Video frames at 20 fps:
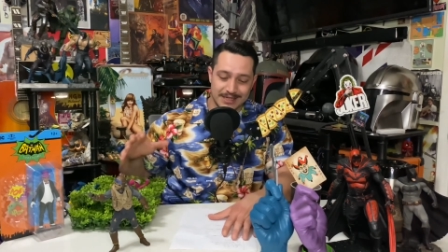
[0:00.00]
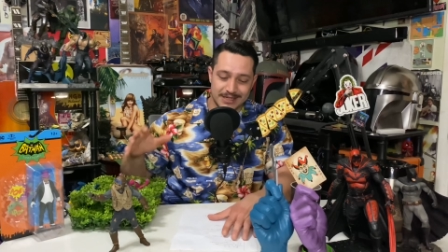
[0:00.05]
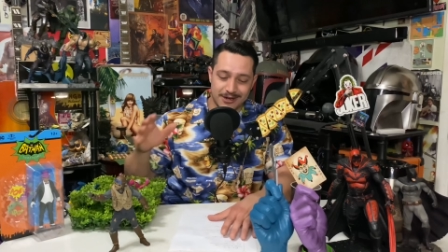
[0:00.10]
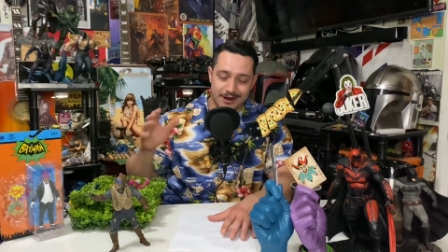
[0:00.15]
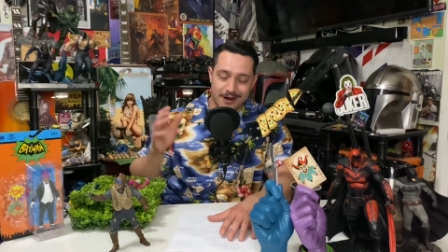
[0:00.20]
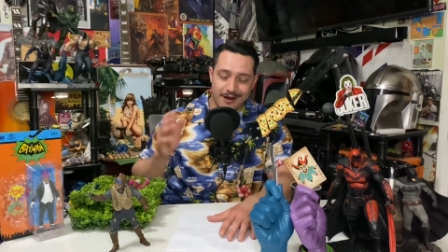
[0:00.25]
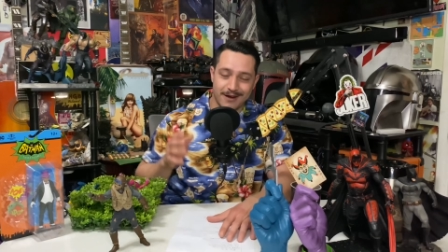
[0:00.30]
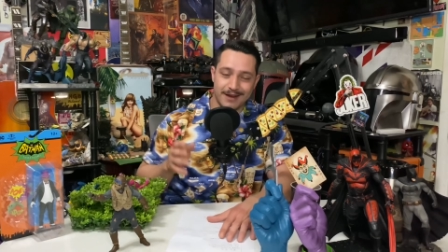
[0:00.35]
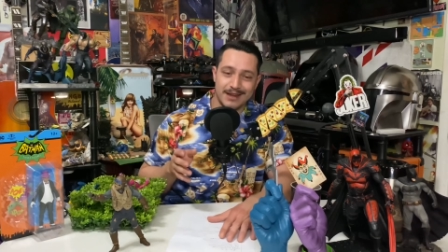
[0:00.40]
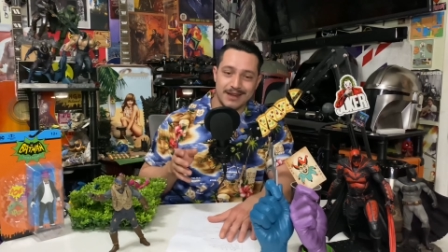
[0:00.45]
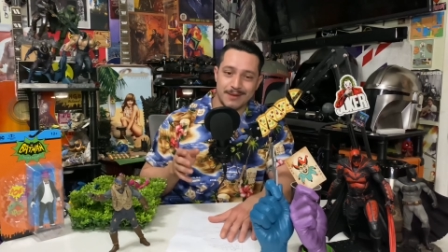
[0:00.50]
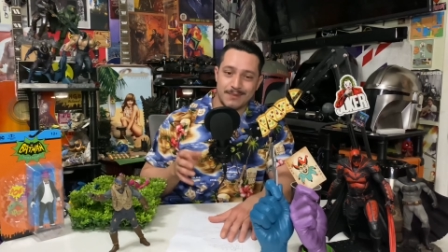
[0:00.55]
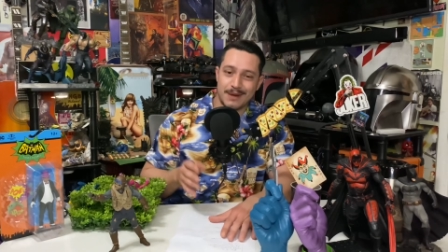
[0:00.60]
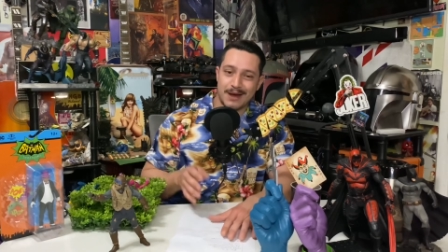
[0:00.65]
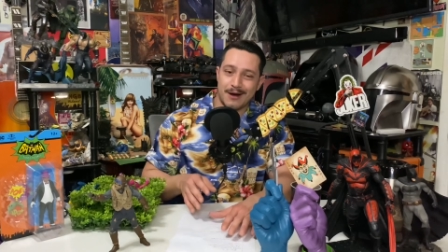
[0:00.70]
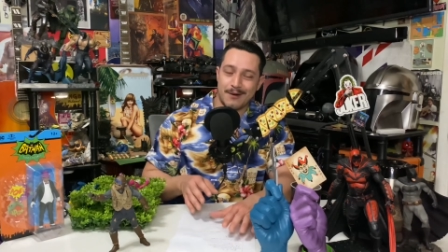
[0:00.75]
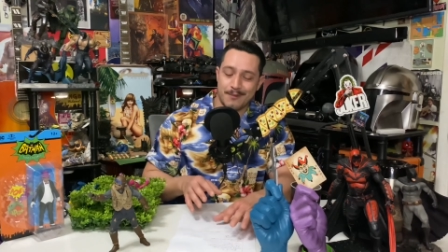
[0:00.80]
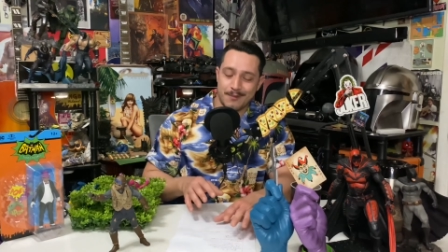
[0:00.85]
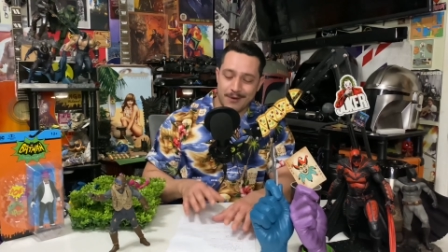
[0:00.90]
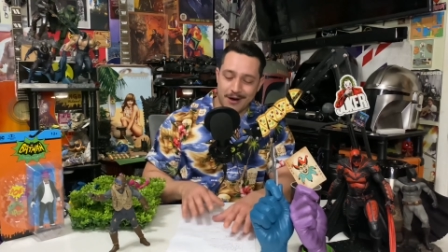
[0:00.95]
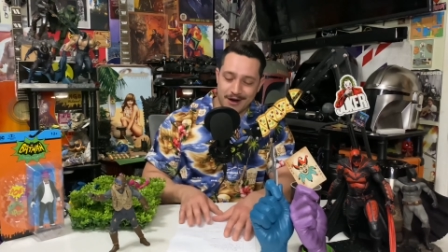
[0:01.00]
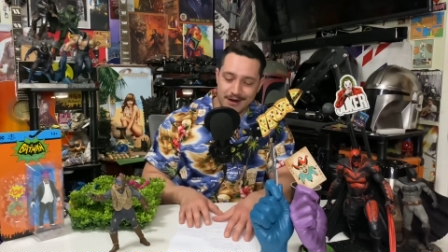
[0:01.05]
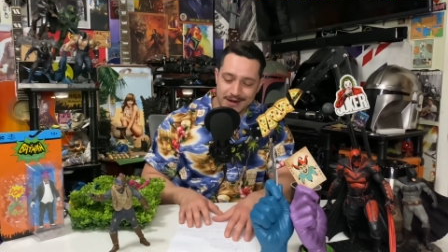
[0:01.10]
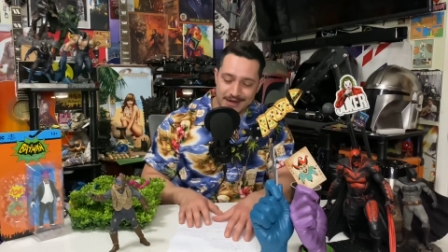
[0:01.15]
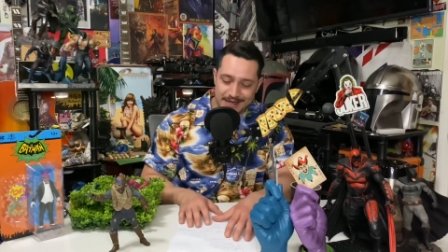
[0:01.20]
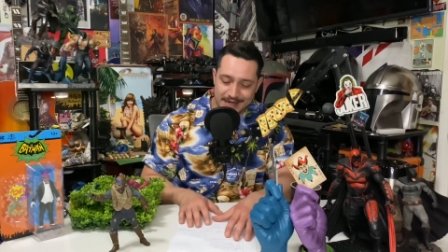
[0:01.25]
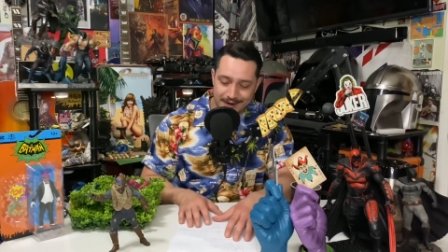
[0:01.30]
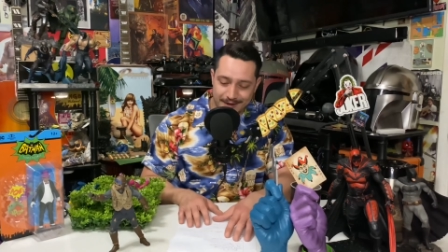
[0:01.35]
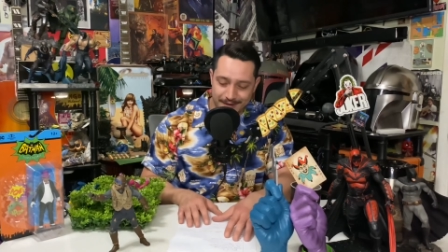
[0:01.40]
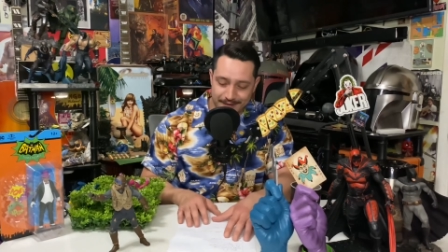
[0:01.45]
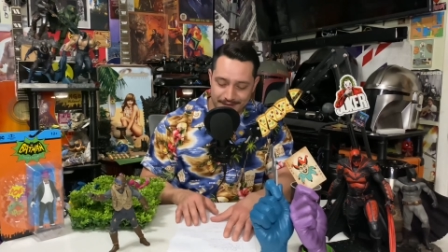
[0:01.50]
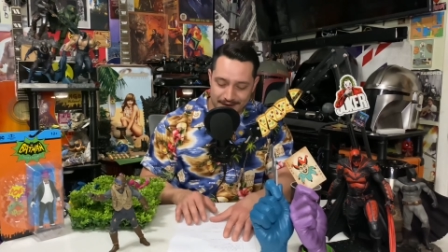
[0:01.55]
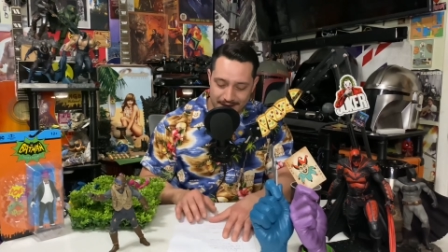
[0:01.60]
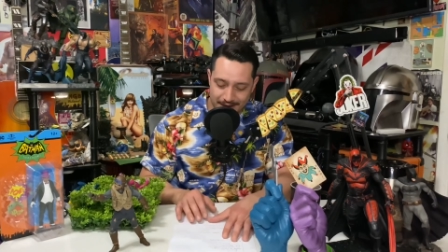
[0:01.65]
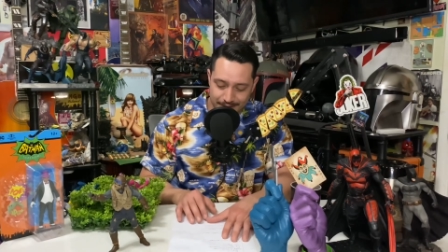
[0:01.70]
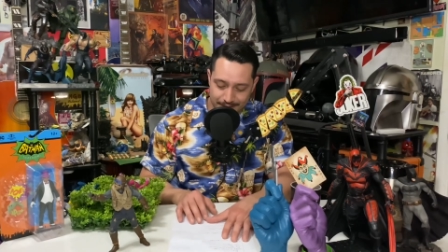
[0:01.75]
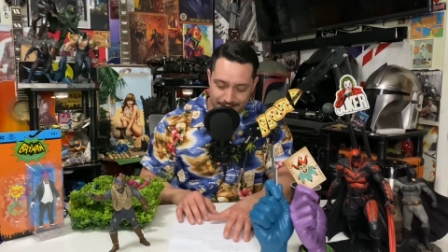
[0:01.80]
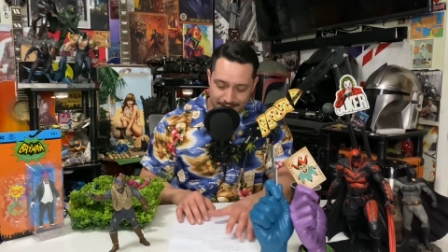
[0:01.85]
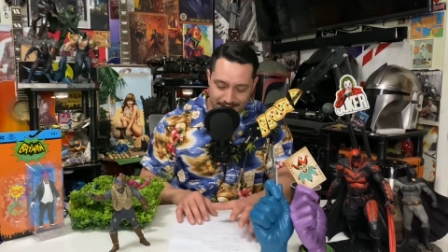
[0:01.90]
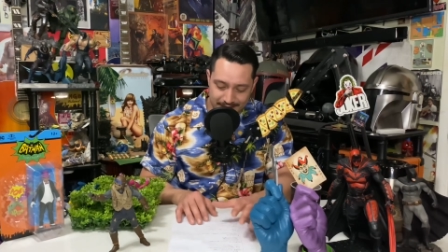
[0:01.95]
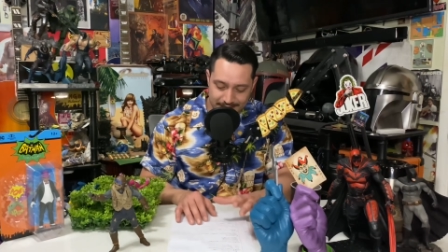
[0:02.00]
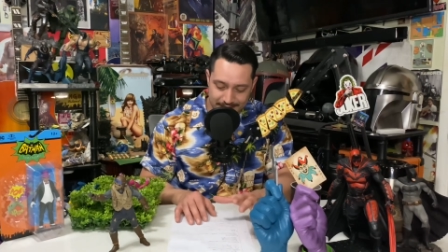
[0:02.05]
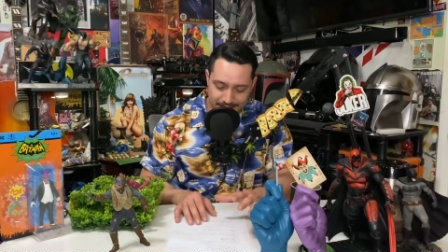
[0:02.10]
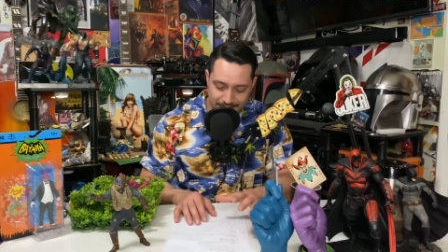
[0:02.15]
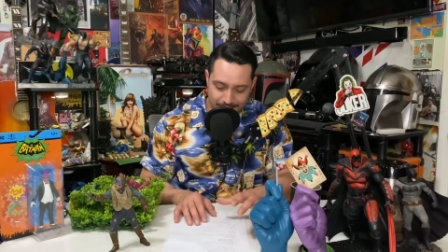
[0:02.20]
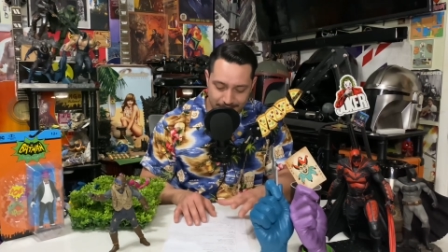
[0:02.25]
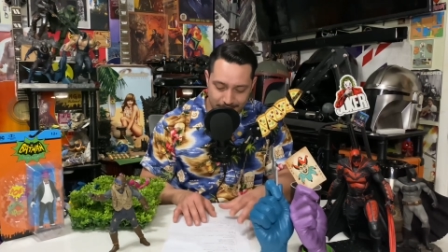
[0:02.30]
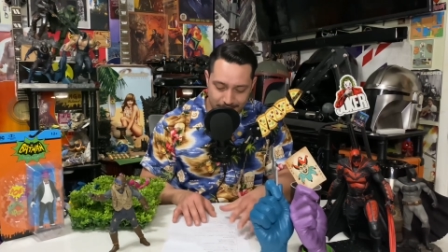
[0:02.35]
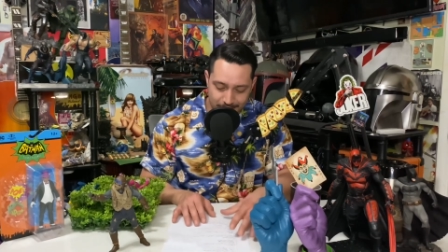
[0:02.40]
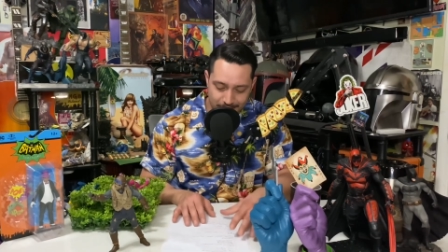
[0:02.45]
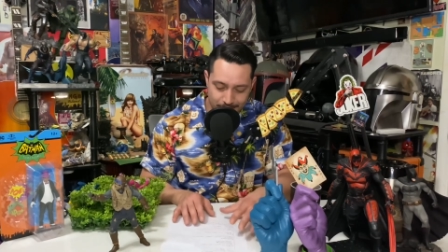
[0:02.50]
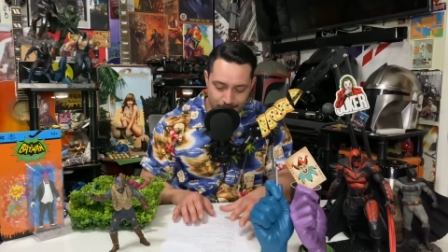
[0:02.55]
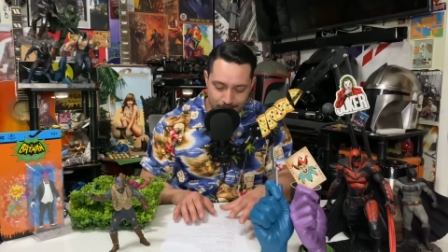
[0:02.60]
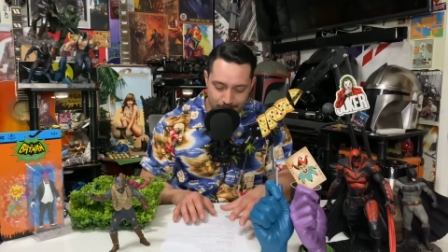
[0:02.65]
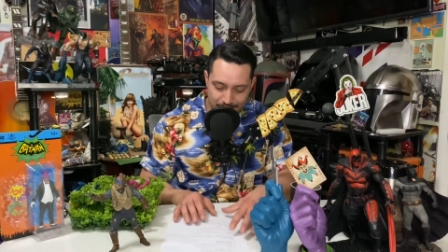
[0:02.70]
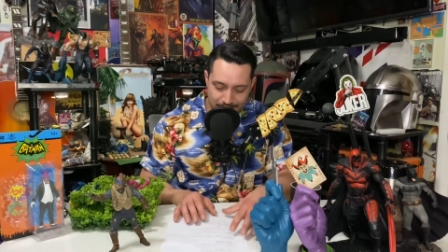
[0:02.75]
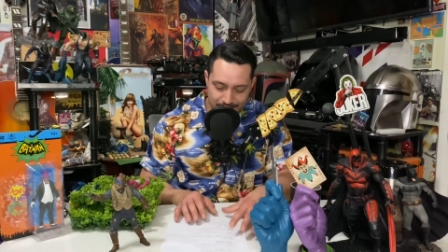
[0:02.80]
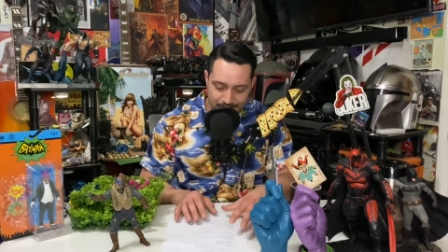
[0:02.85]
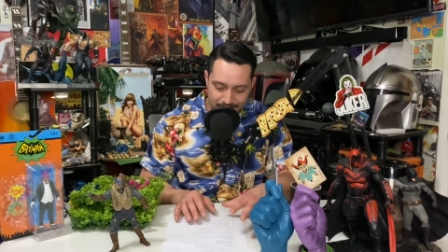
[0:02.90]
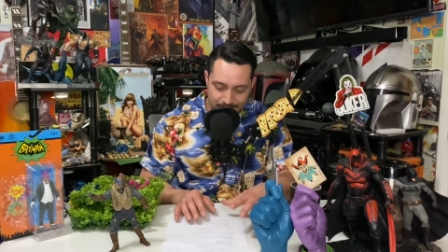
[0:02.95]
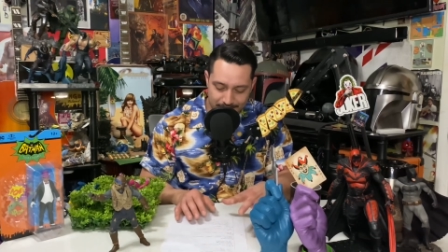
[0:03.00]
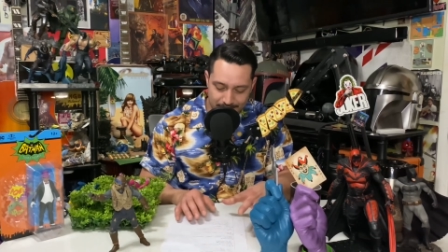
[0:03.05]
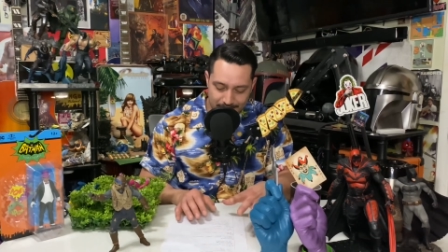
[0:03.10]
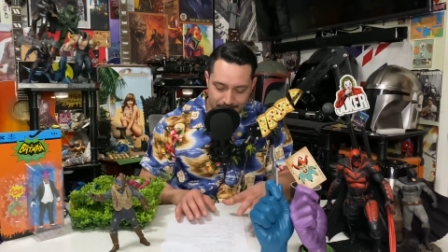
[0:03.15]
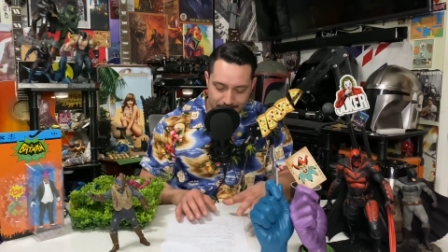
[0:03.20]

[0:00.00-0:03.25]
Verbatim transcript: talking about monetary value, guys, along with